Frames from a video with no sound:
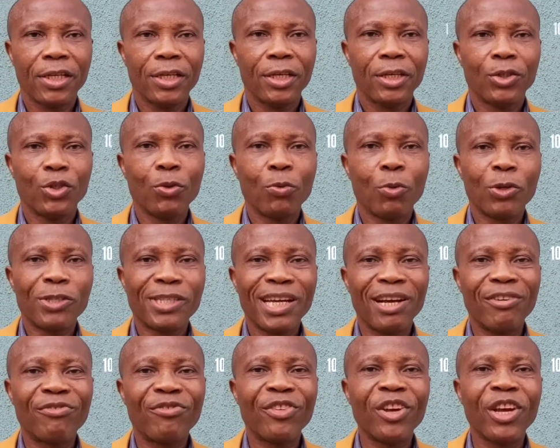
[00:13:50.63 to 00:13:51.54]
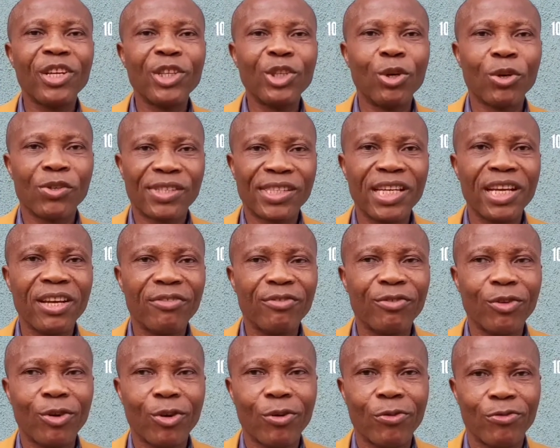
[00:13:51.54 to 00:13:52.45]
you must avail yourself
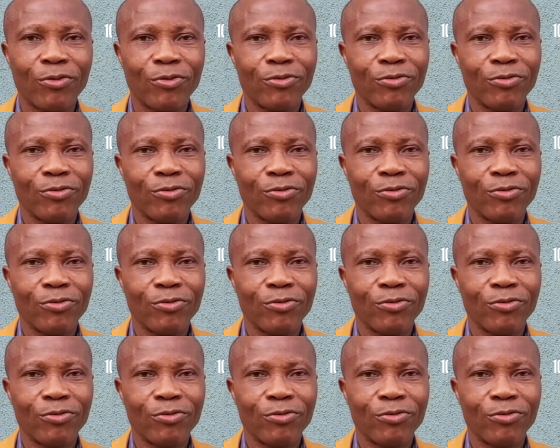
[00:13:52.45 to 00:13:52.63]
of